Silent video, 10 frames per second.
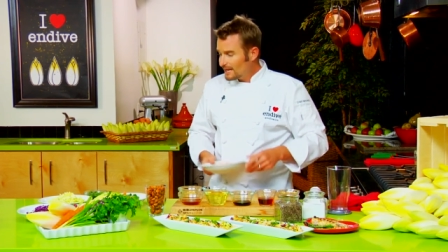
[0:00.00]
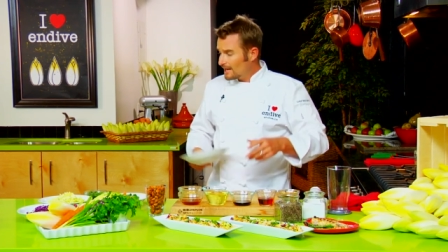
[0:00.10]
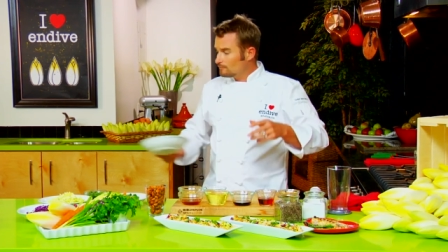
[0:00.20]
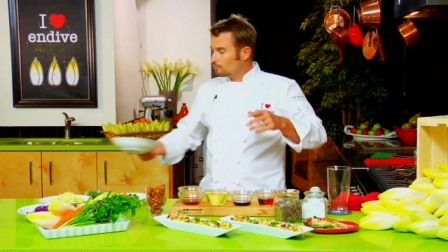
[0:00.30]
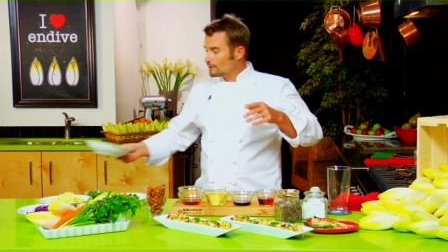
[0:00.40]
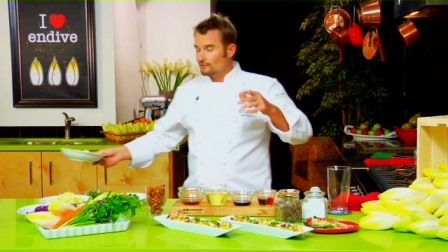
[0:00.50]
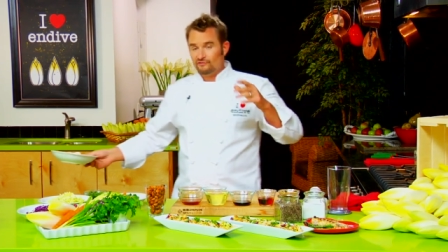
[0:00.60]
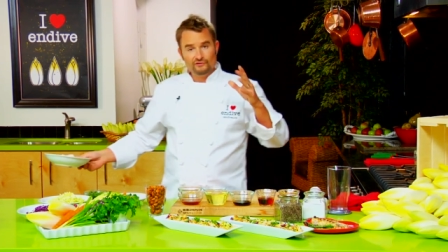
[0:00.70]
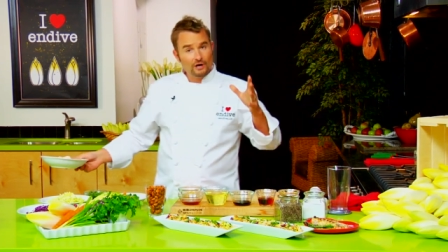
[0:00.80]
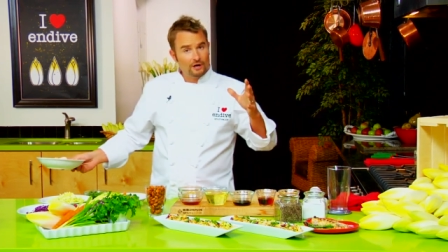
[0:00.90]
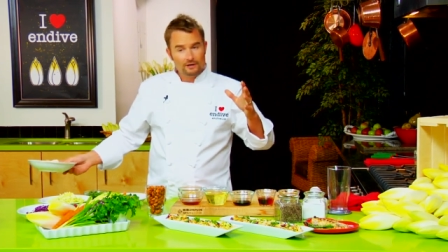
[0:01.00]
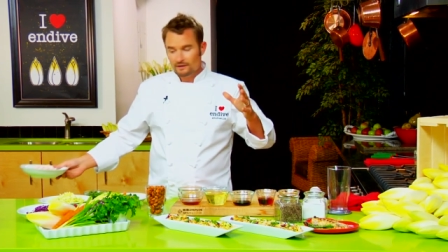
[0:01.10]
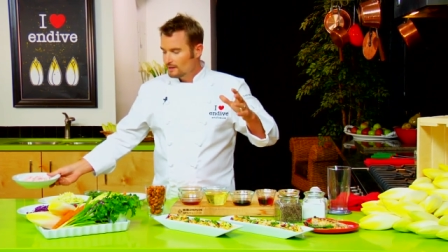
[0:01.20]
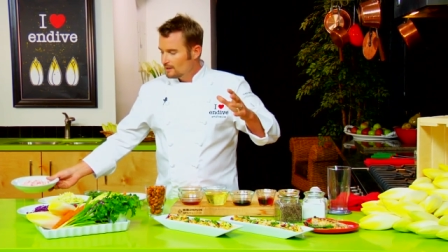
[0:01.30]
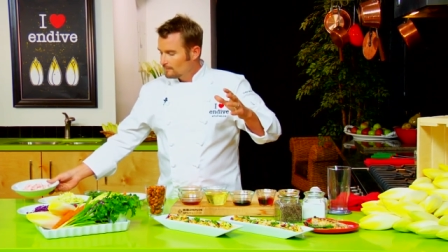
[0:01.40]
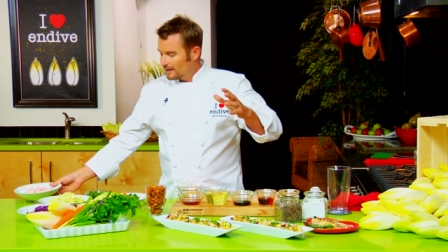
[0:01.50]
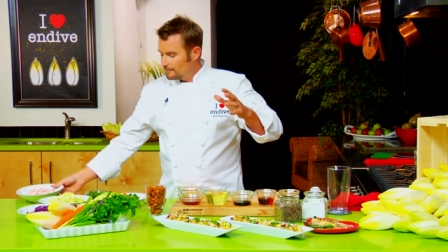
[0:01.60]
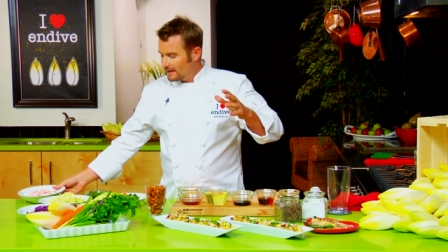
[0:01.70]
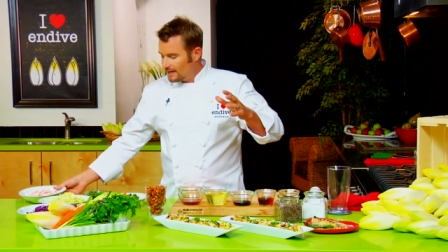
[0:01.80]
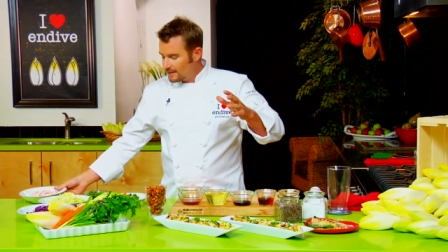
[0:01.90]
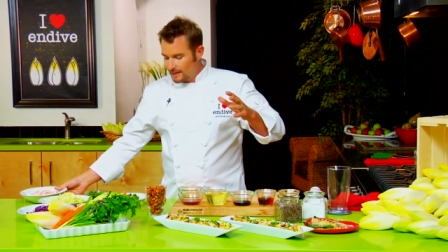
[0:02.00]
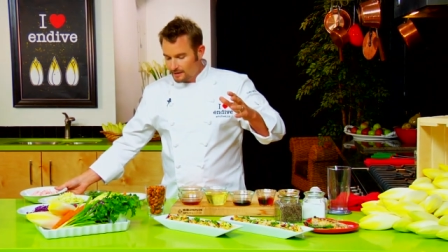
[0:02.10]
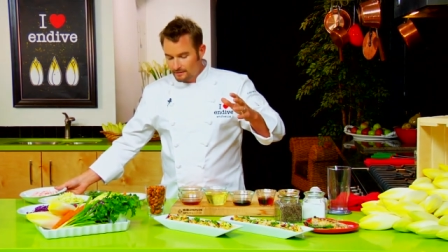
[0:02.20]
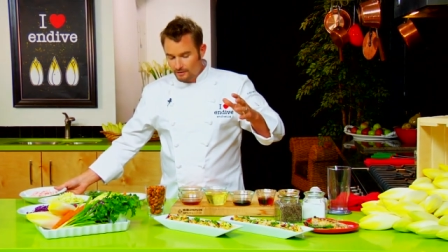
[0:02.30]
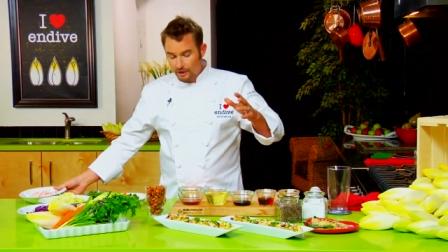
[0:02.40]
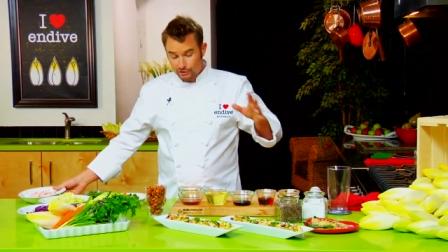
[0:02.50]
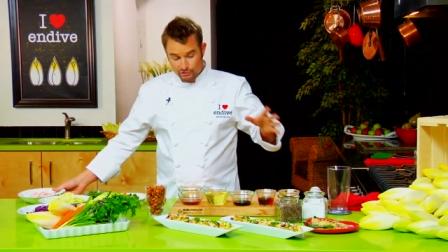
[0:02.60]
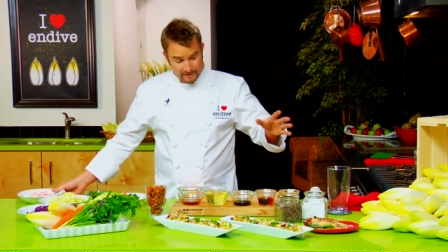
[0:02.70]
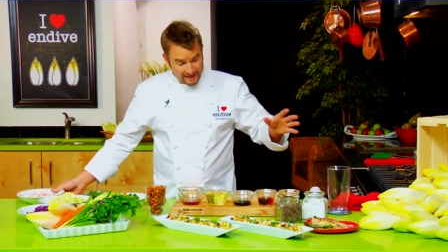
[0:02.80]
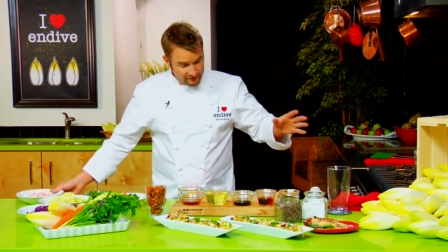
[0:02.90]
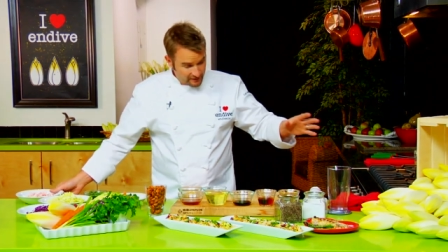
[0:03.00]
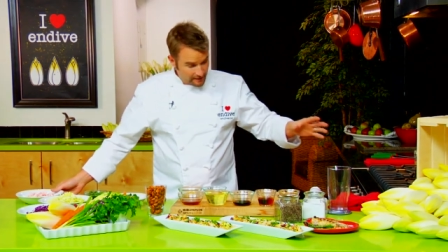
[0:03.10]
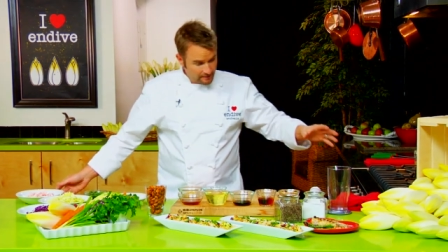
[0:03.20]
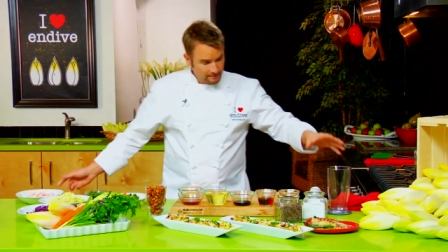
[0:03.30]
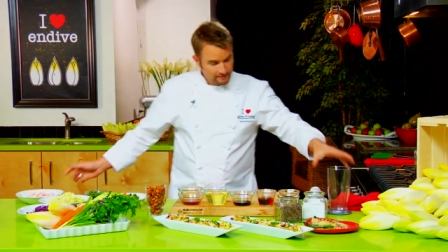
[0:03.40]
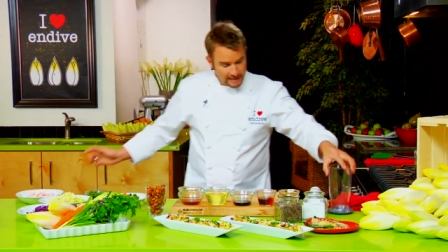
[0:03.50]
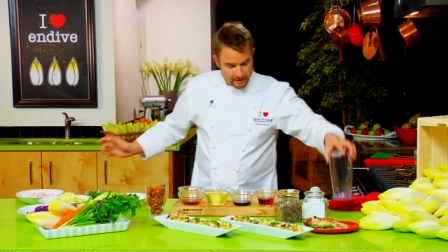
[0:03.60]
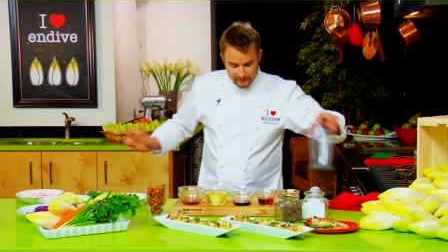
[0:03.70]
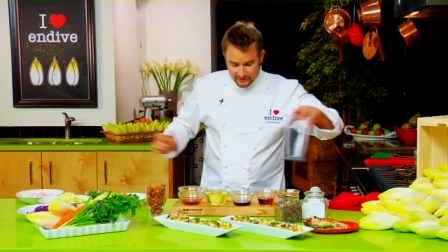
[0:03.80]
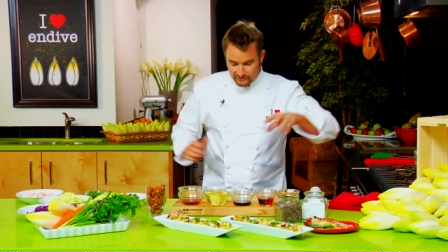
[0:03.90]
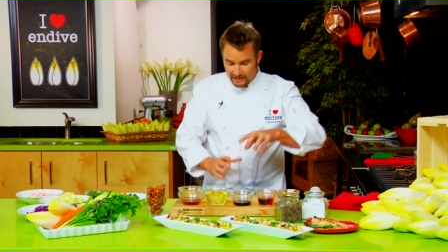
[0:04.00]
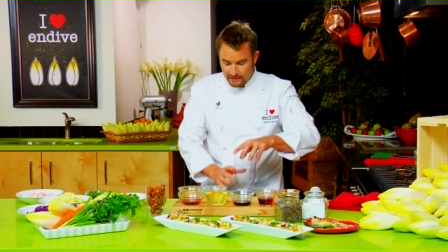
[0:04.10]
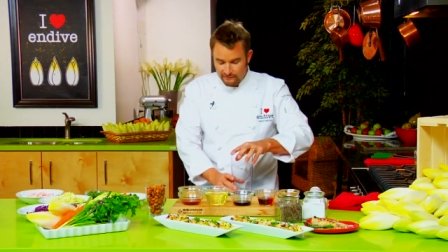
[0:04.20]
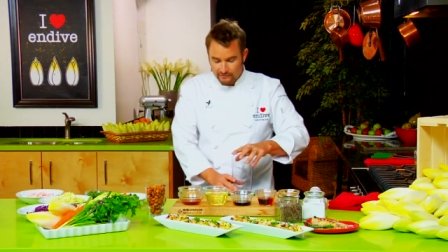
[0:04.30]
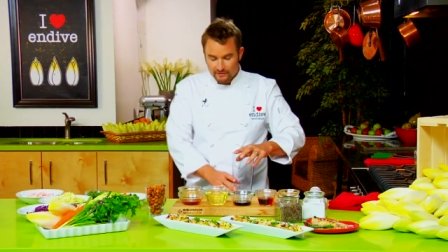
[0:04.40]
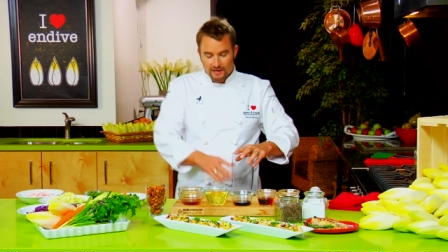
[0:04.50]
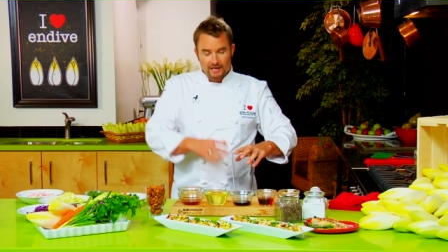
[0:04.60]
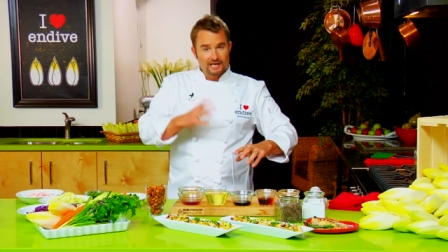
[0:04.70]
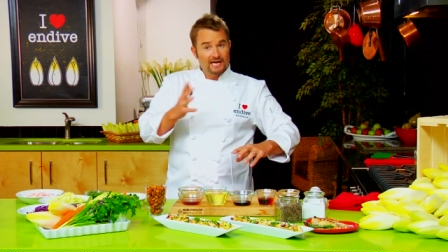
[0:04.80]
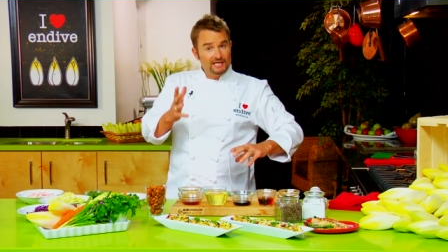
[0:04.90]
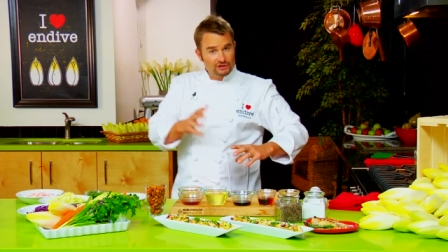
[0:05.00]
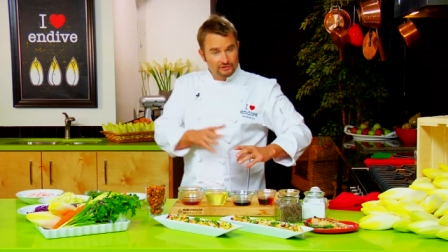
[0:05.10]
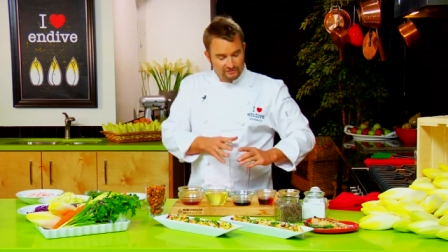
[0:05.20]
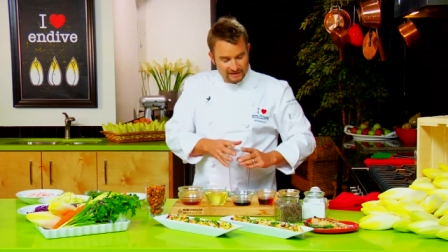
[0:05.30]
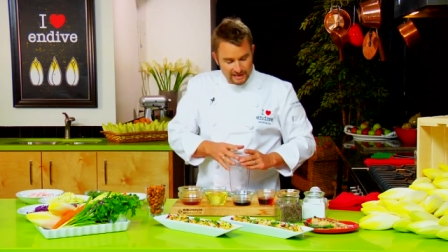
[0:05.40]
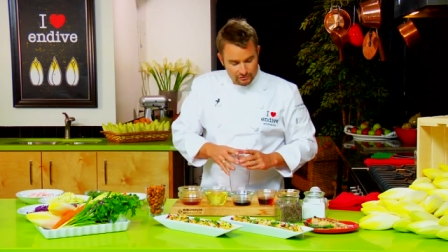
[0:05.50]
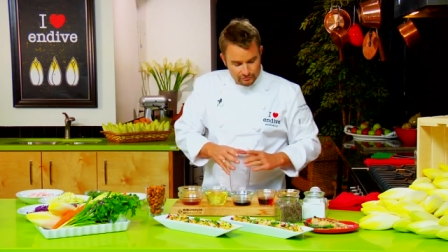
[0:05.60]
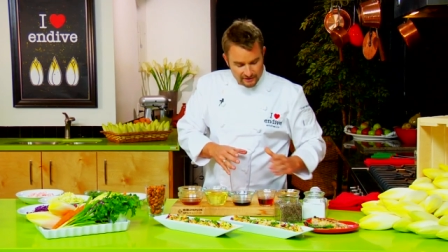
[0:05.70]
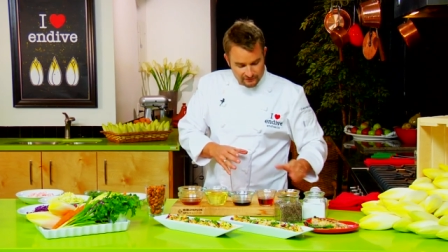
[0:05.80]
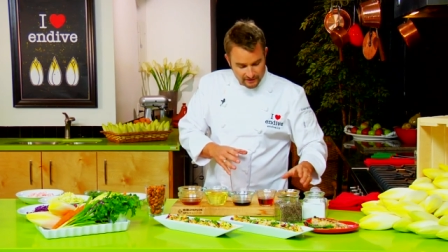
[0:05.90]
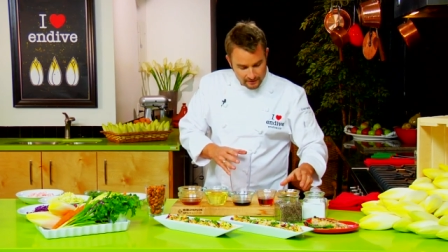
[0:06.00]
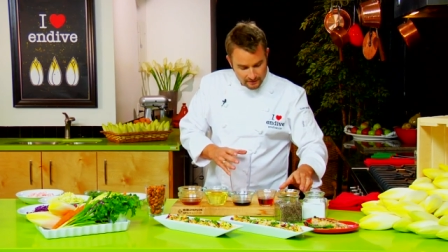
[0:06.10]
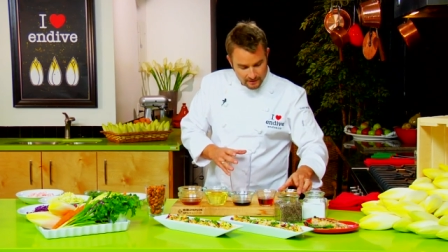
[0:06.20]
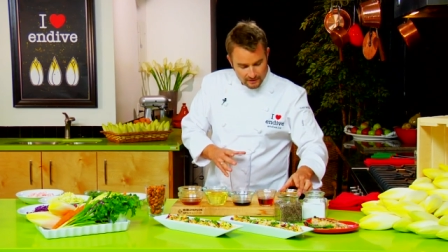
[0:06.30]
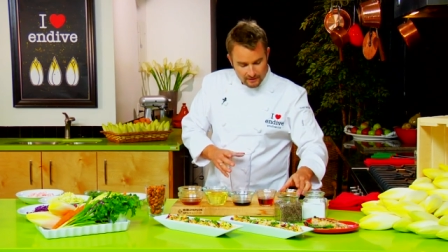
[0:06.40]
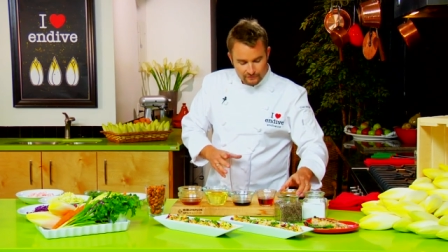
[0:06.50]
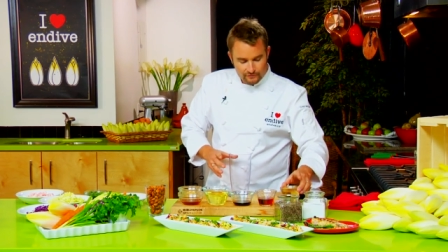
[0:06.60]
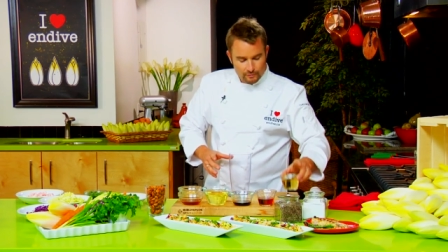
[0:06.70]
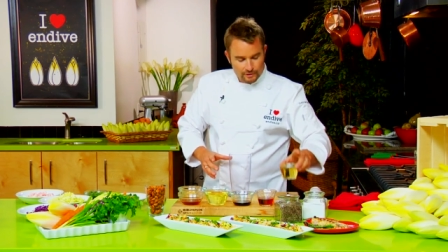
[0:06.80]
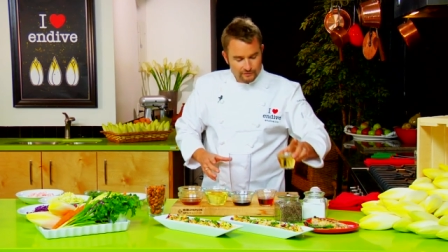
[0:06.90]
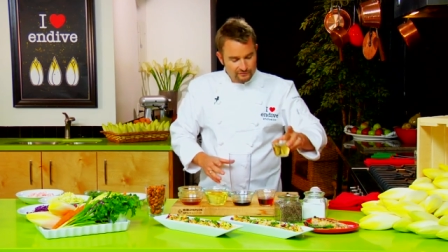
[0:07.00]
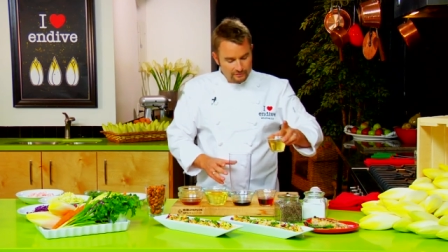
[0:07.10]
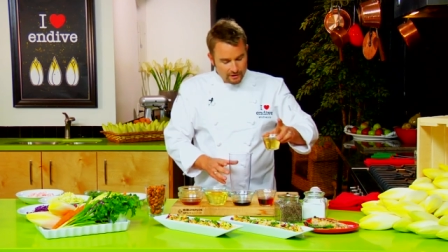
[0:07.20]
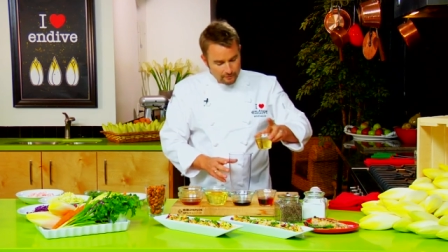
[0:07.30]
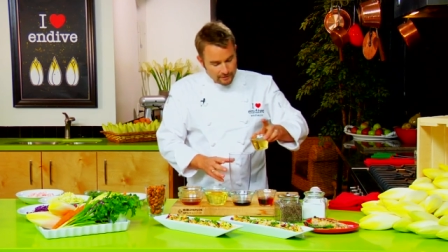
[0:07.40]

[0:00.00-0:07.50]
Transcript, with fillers: and we're gonna start by making our dressing. Now, as I said, it's an Asian-style dressing, so we're gonna start